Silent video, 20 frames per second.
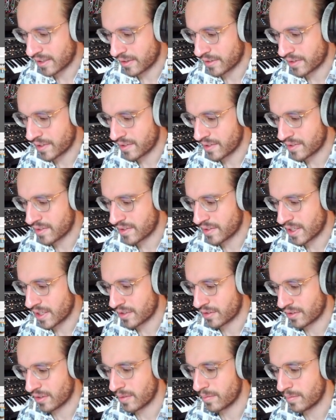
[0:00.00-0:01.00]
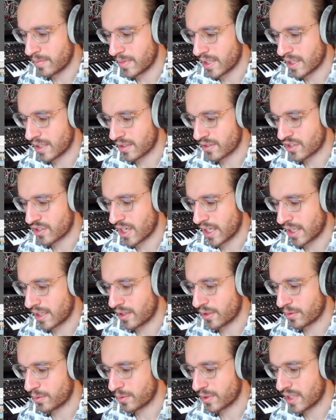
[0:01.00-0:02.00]
on this snare drum and check
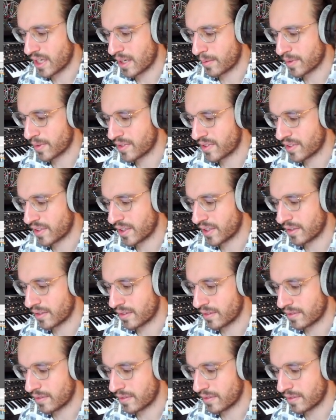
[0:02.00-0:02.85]
out what happens here.